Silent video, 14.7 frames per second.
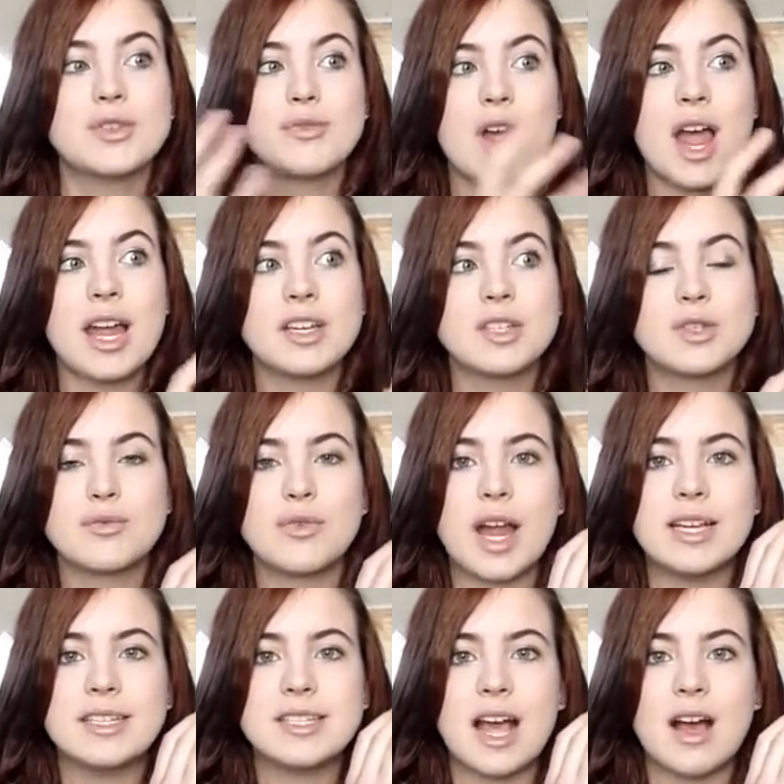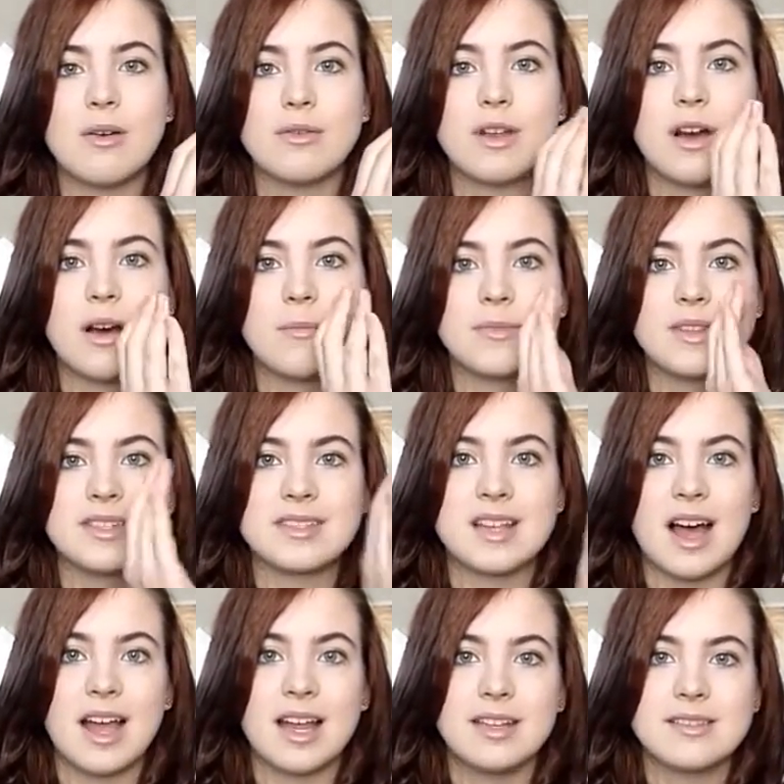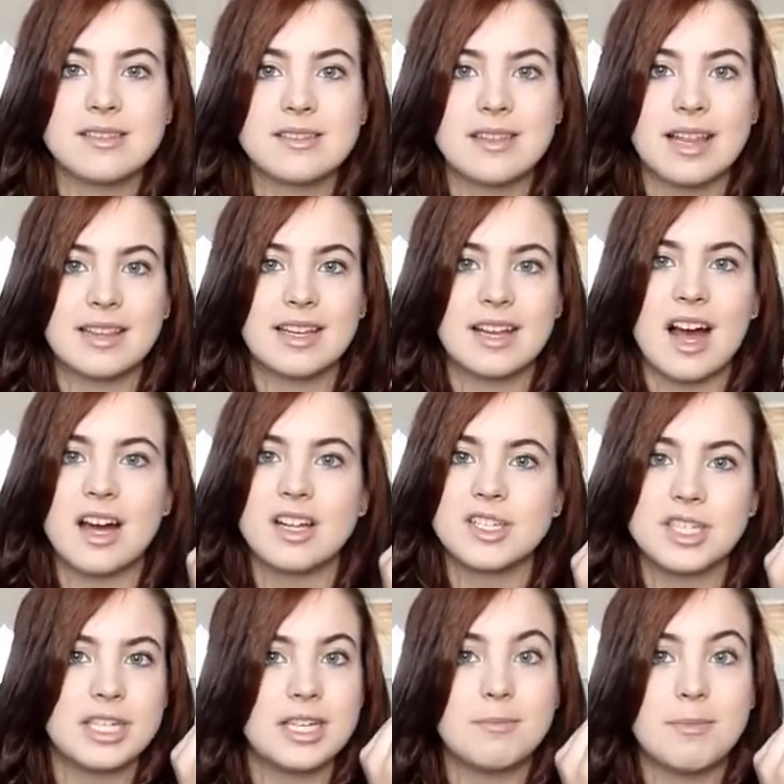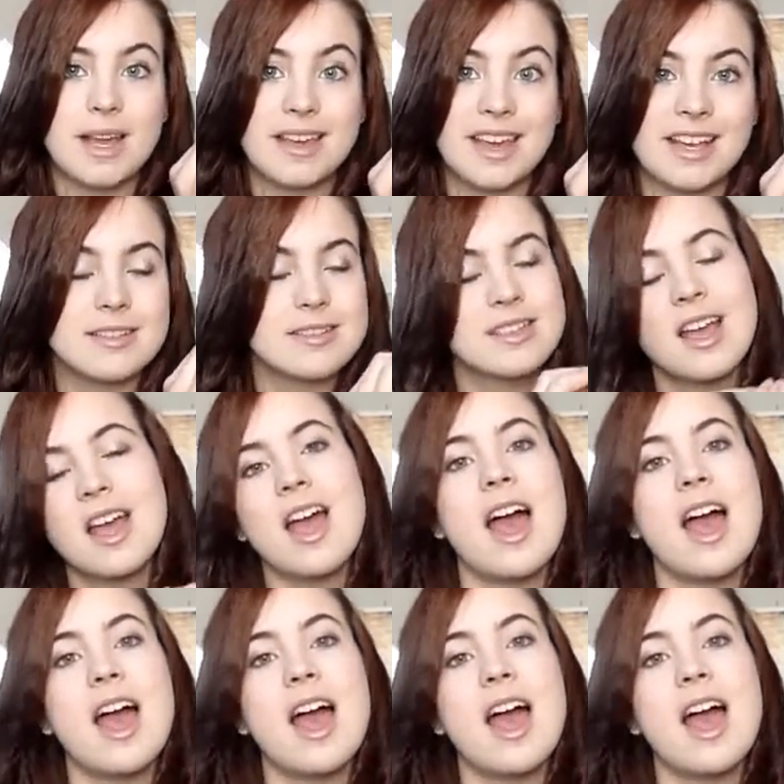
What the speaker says: trying to write down the signs, like the kanji in my case,